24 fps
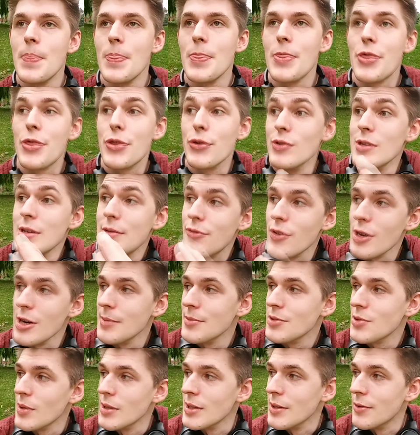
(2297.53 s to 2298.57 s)
3
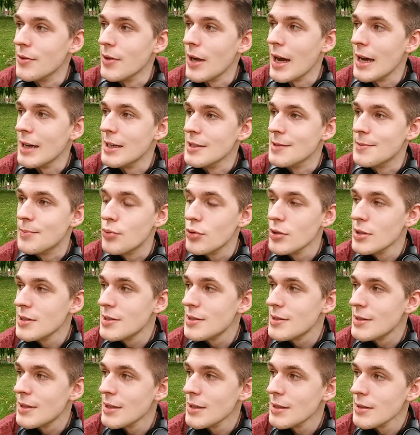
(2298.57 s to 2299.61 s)
frames when the head is pretty
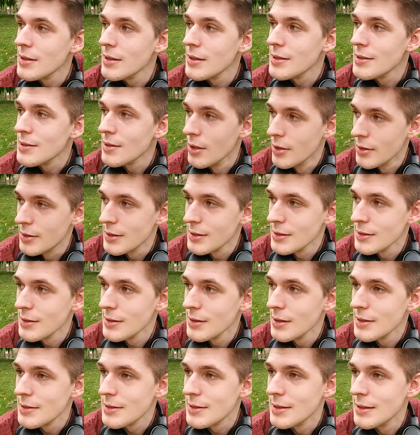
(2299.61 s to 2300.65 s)
still, he's looking,
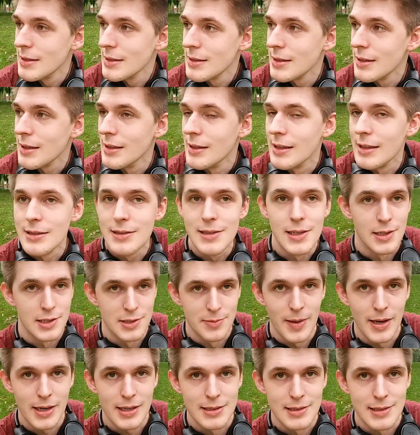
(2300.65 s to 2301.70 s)
listening, and then turns
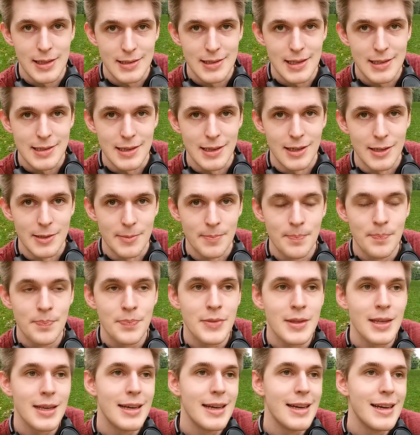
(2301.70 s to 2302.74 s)
back and says his line.
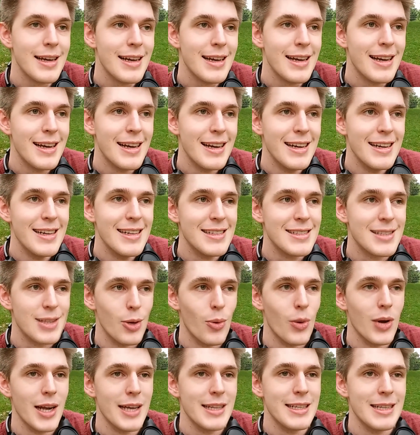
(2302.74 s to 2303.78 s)
So
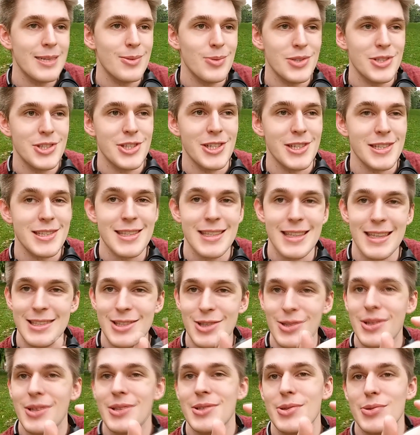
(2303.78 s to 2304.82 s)
what I did was I
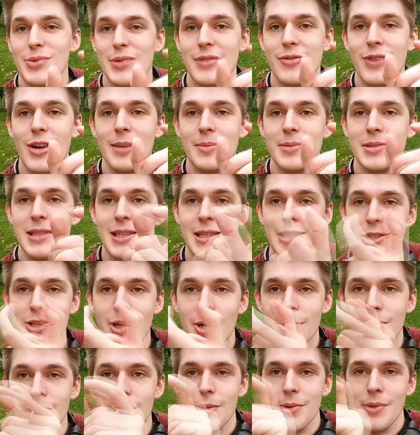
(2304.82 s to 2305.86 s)
took those 3 frames and I
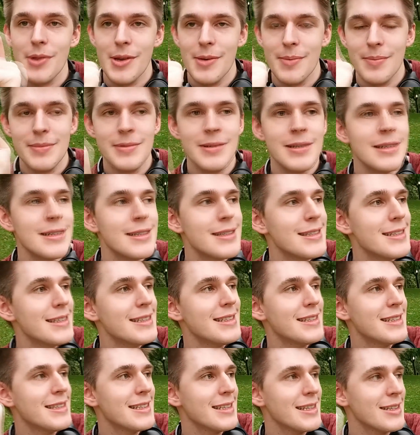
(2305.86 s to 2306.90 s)
yo-yoed them,
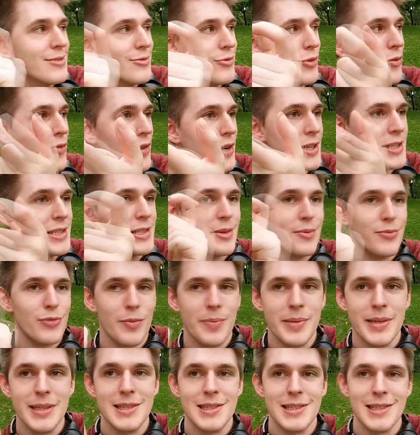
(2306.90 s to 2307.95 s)
reversed and
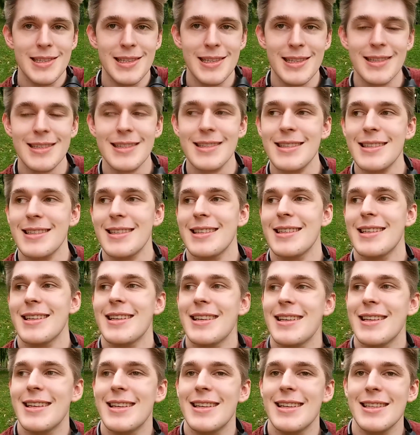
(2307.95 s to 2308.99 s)
repeated.
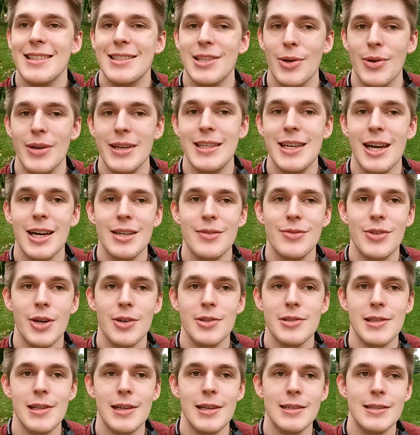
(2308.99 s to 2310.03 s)
So he kind of
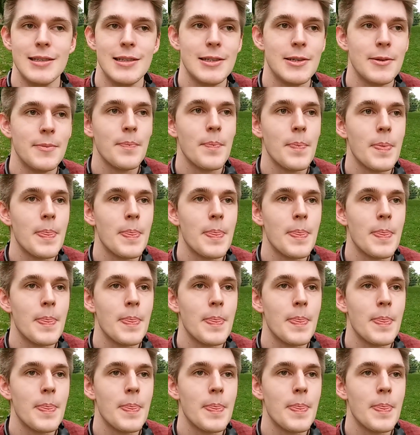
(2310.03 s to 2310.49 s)
goes like...